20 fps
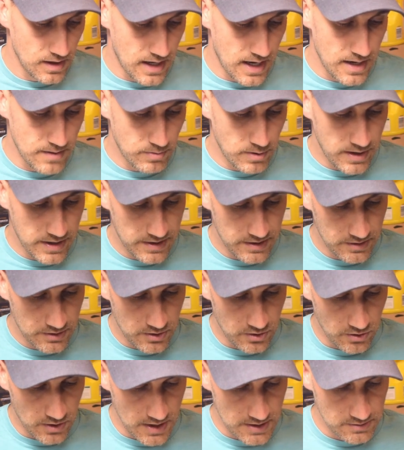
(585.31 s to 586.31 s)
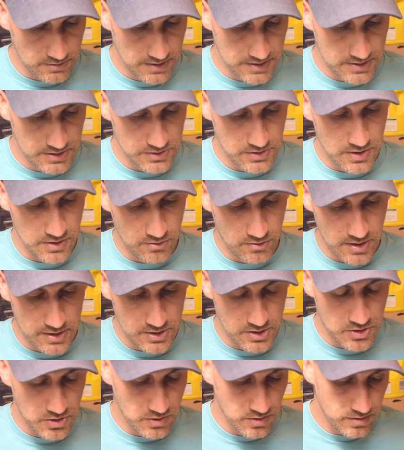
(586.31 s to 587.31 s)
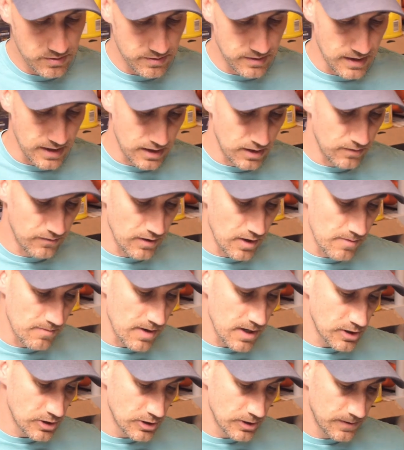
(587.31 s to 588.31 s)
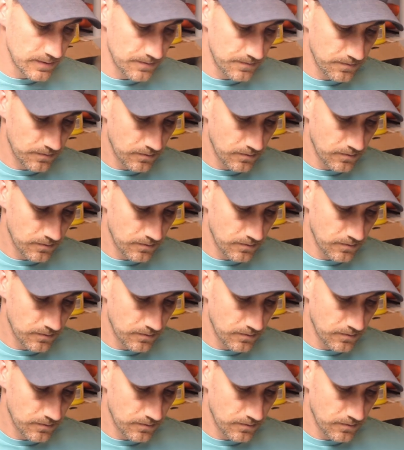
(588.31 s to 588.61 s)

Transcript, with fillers: Hi Brandon, congratulations on the great tutorial. Thank you very much.